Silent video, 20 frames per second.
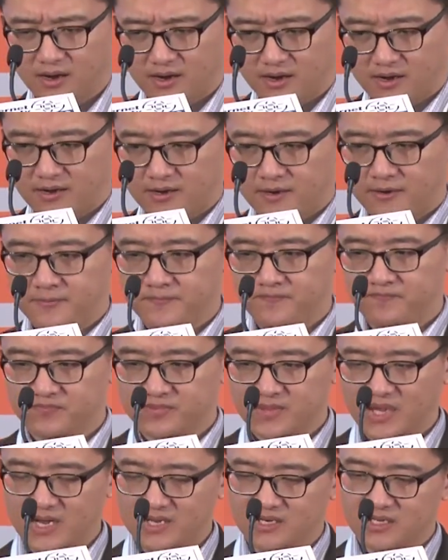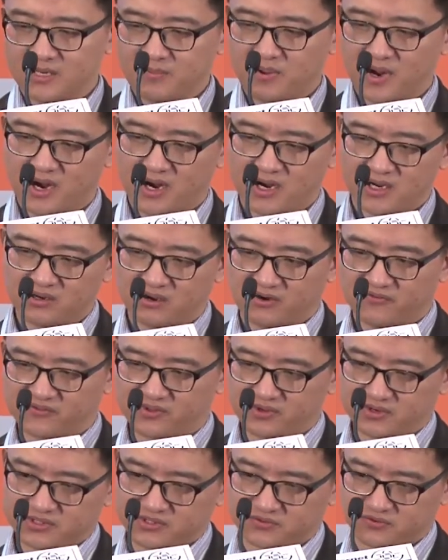Another part of
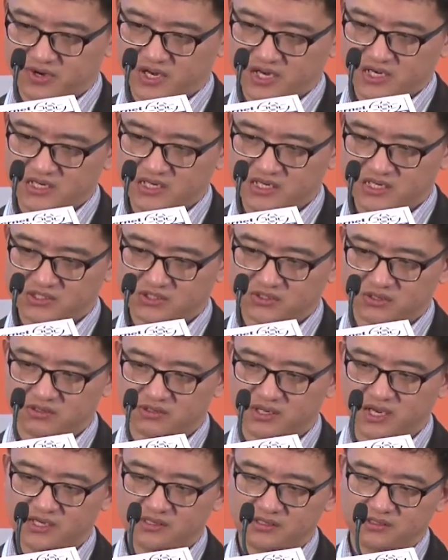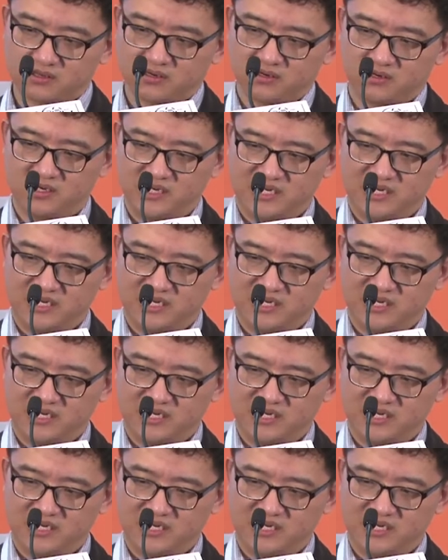the screen is so that the